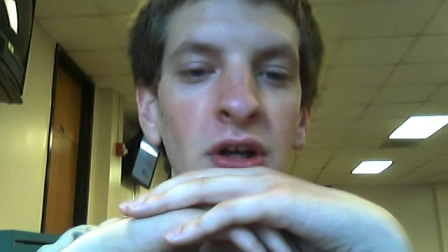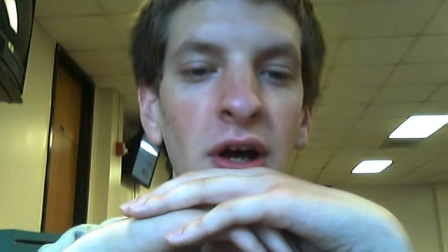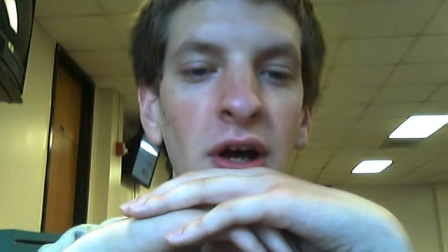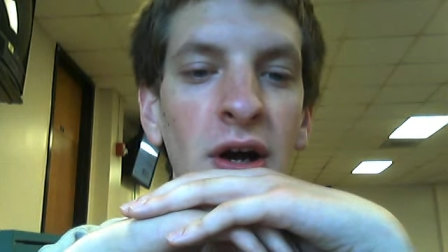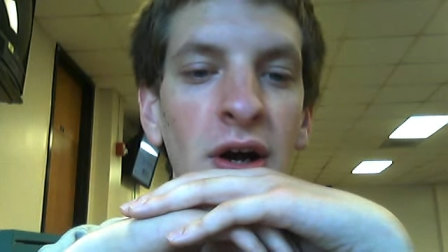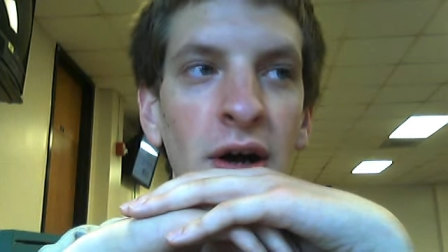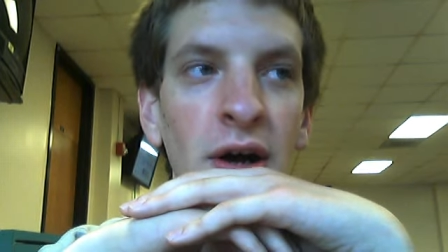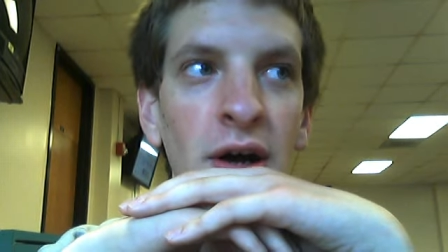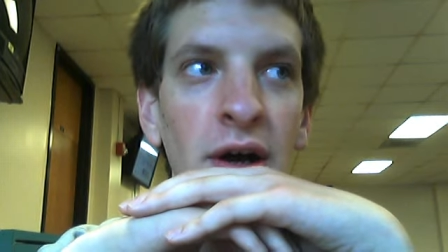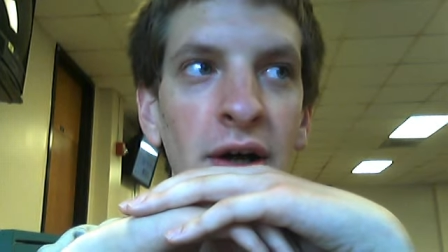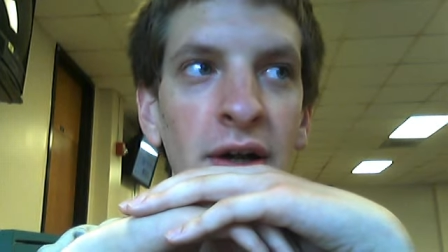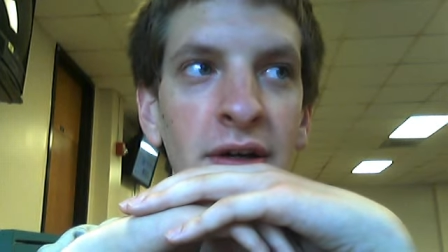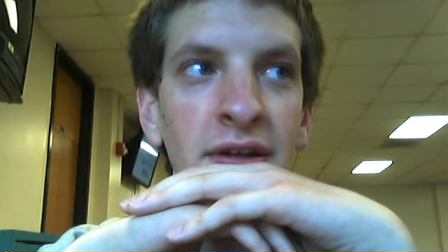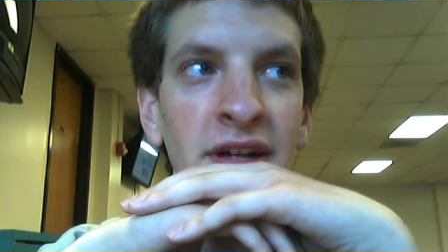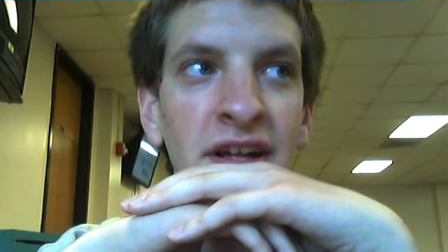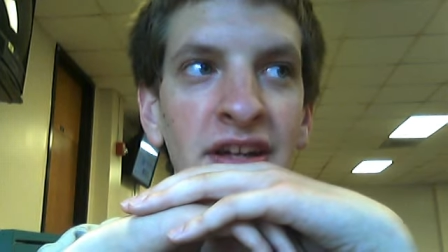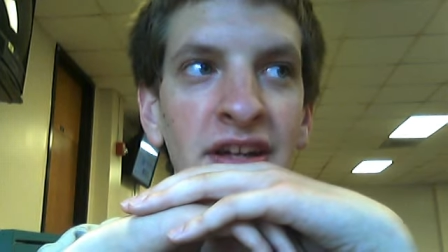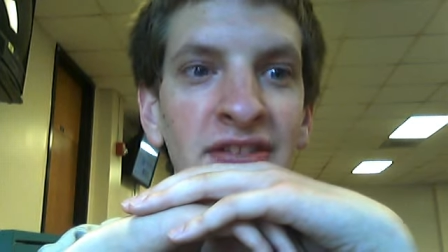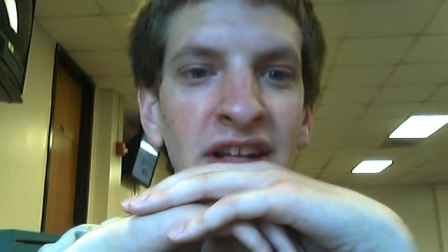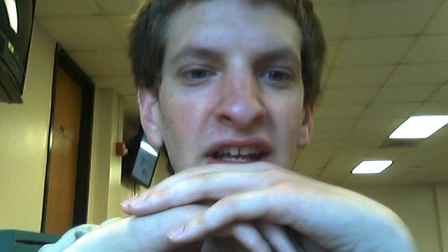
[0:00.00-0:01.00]
on
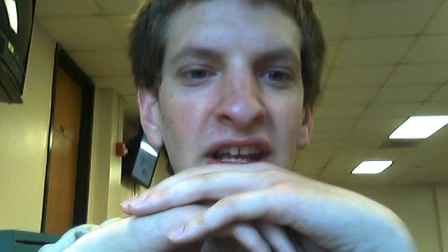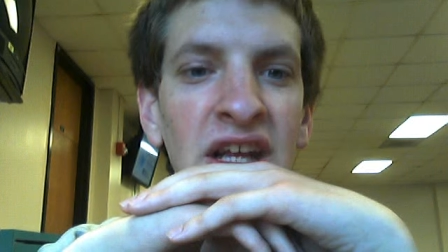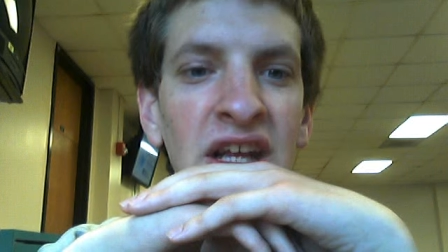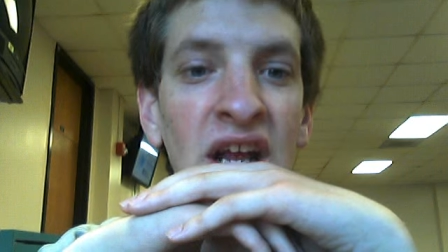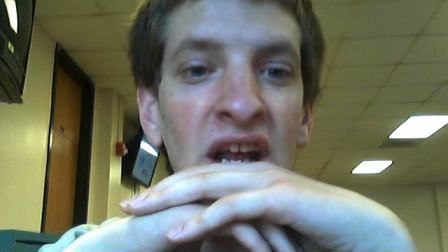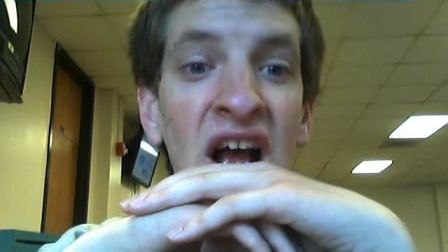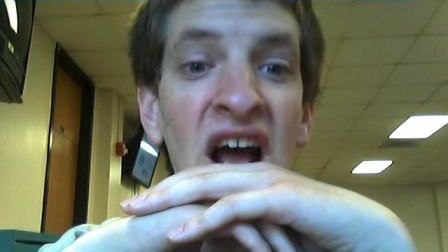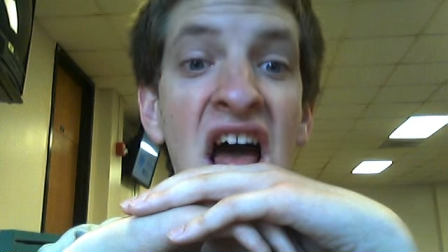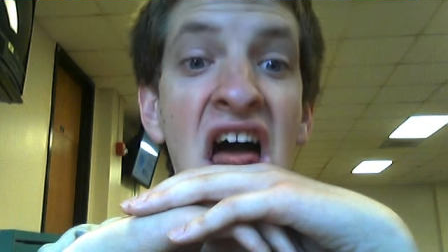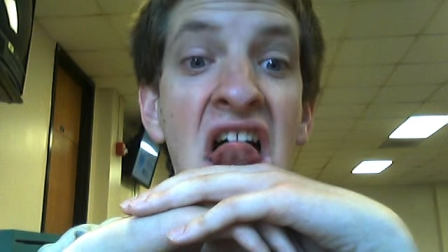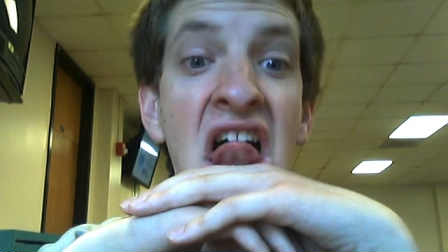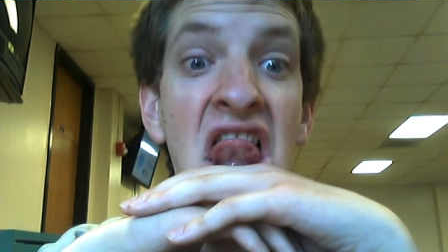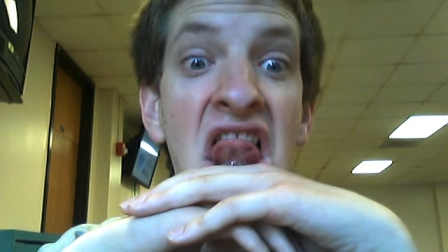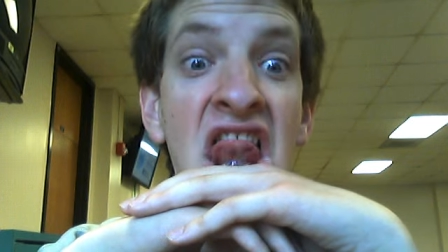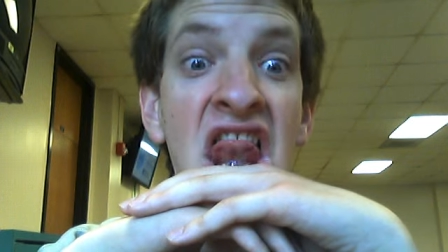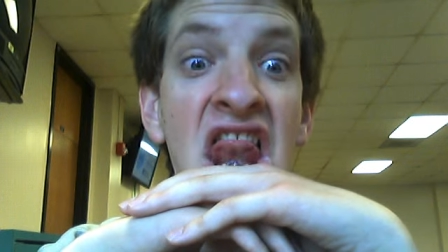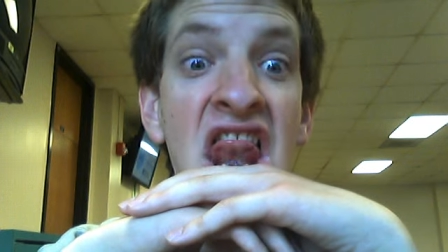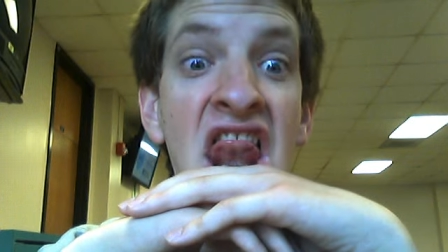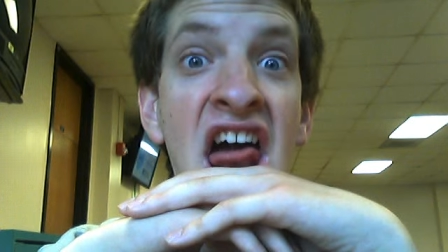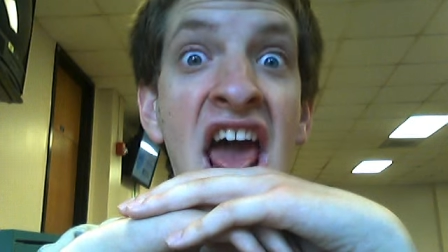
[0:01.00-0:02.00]
Disney.
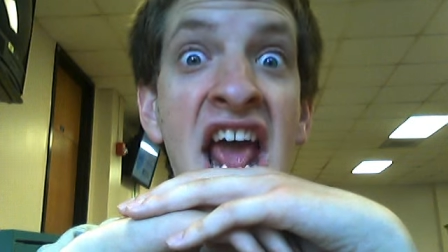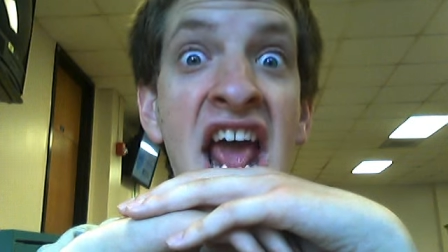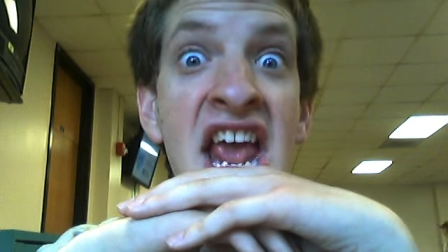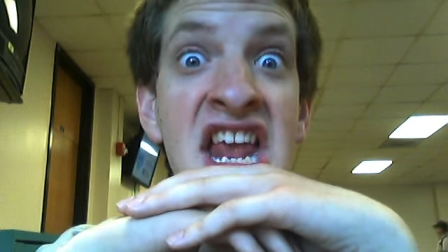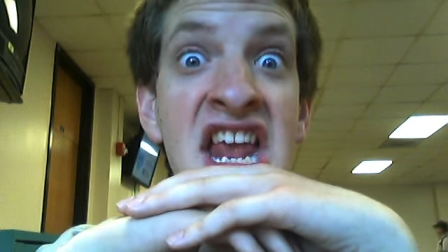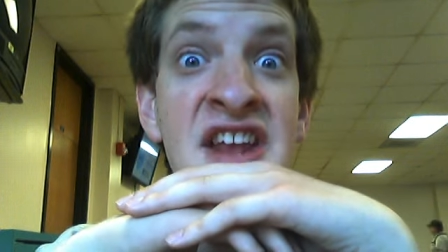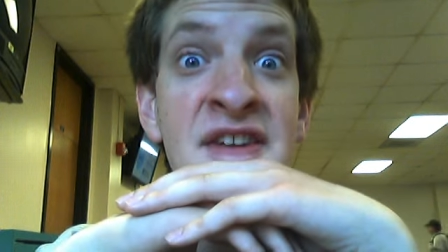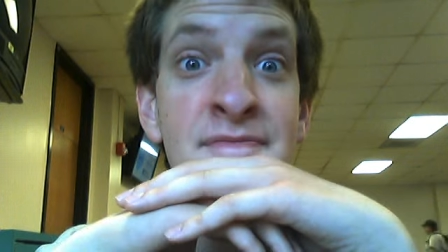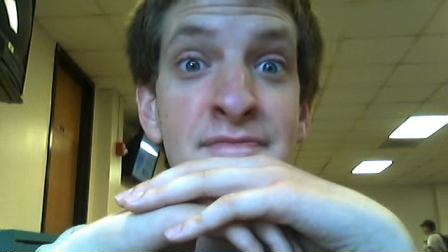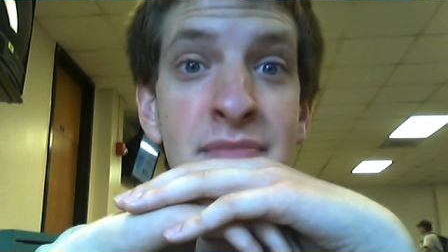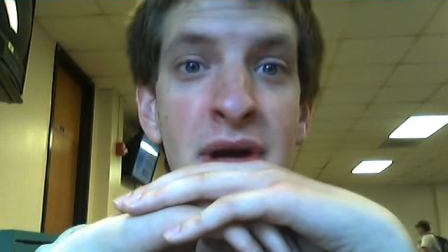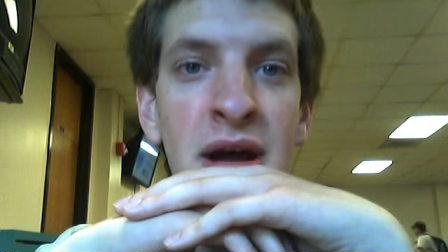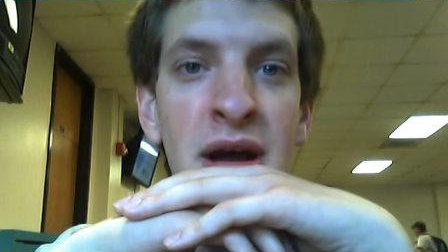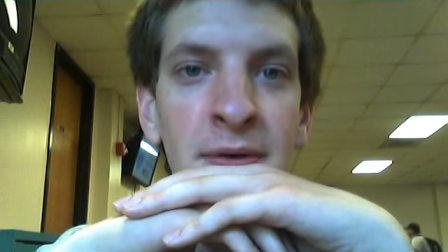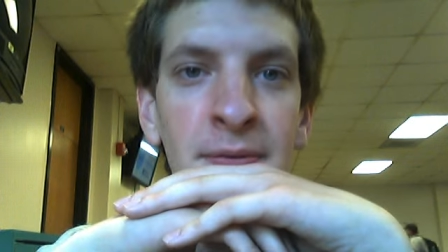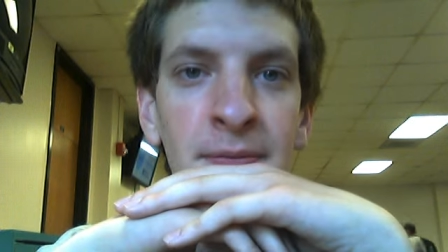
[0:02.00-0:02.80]
Lame.